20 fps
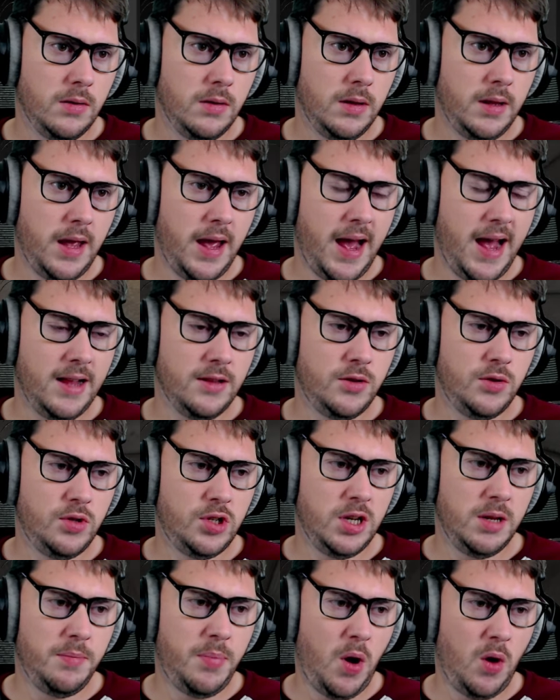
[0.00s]
Yeah, Hantu,
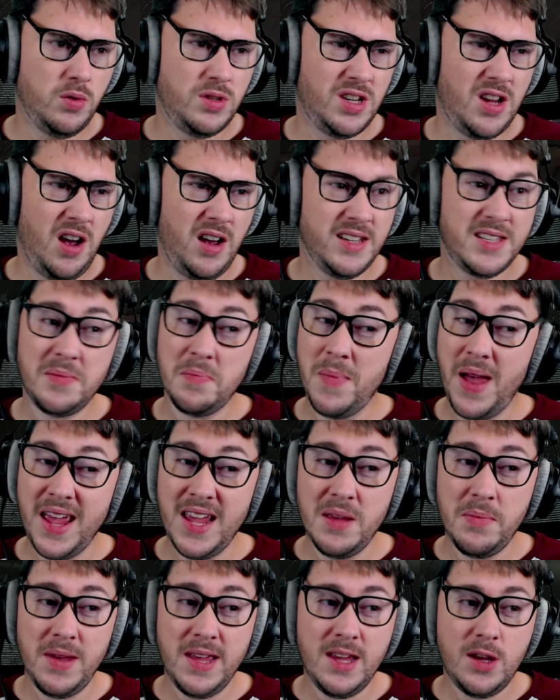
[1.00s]
Jinn, Poltergeist,
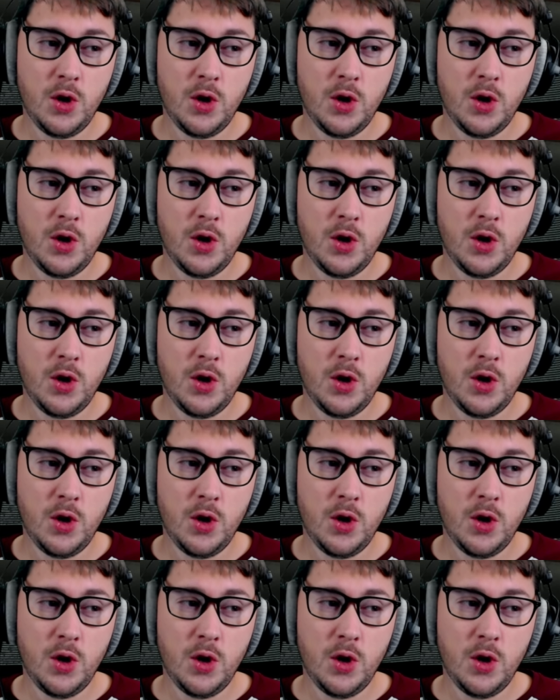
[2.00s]
maybe.